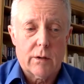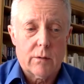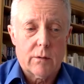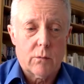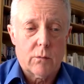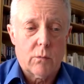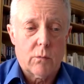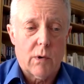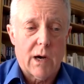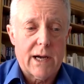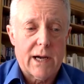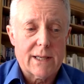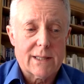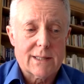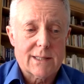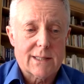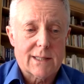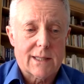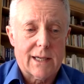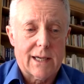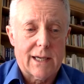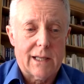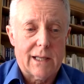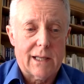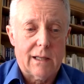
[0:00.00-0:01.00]
wide
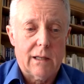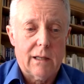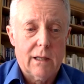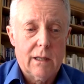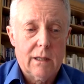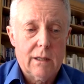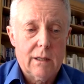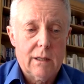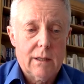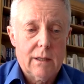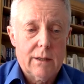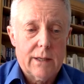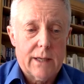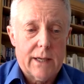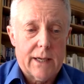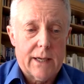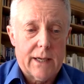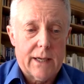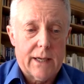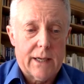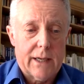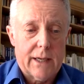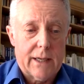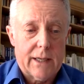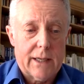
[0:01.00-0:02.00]
scale
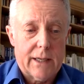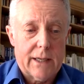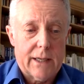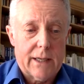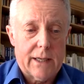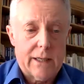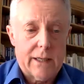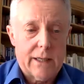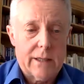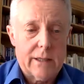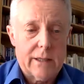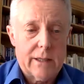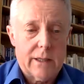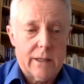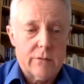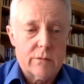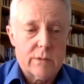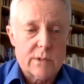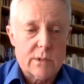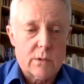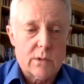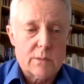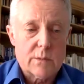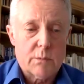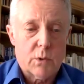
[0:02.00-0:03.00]
in
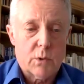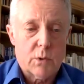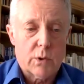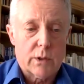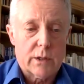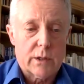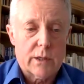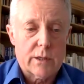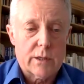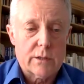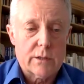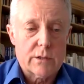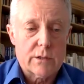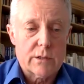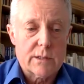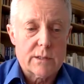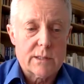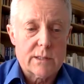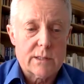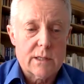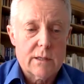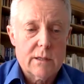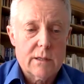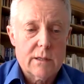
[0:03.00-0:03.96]
resource poor countries.